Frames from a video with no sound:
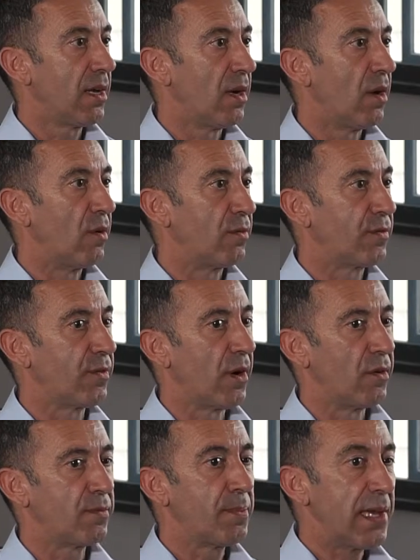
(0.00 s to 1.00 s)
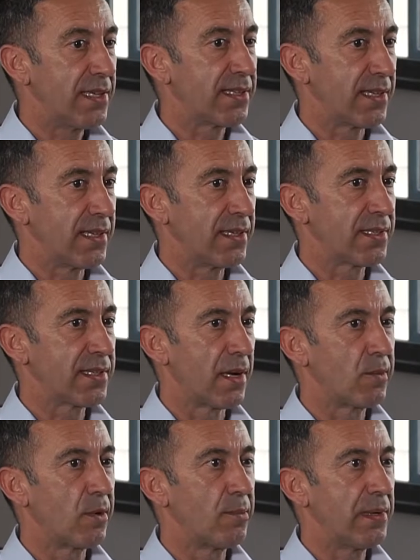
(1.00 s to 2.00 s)
of pieces that
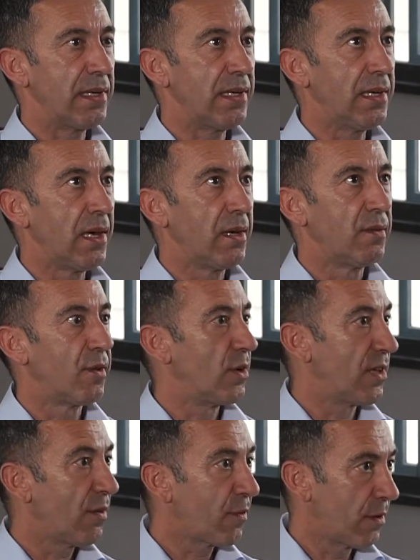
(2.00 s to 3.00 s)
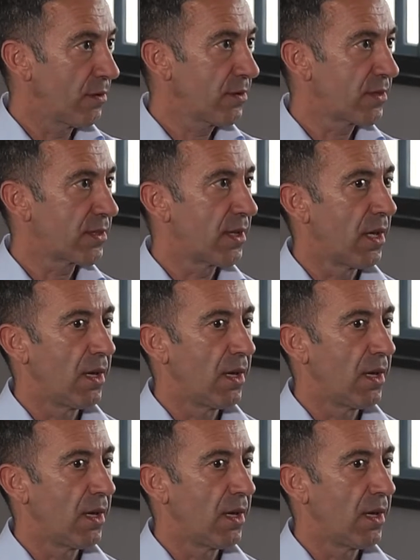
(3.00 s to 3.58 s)
will be very different,